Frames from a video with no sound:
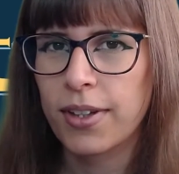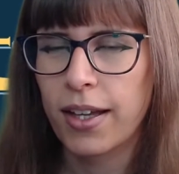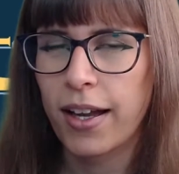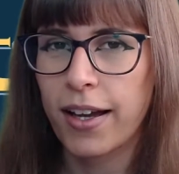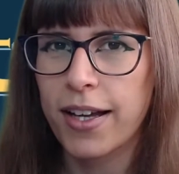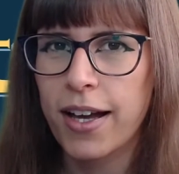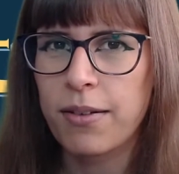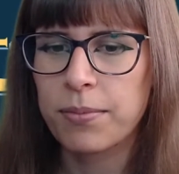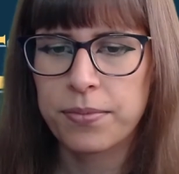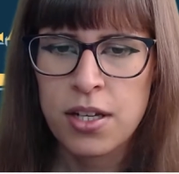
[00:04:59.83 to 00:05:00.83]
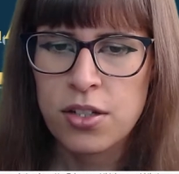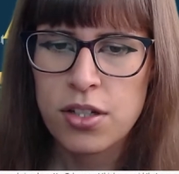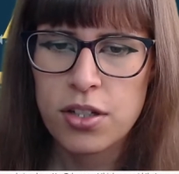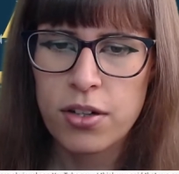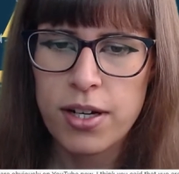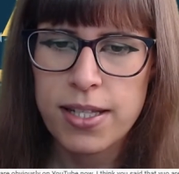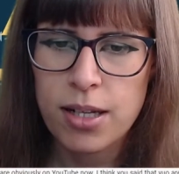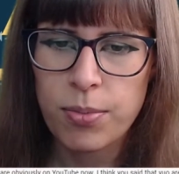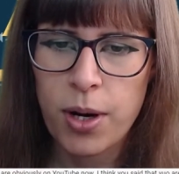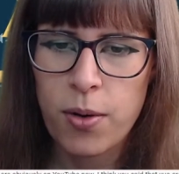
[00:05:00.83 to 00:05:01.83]
I am. Just curious
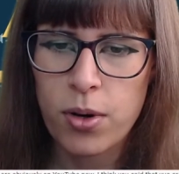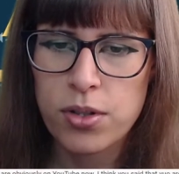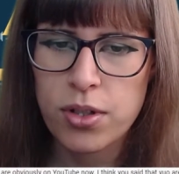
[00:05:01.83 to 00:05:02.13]
about what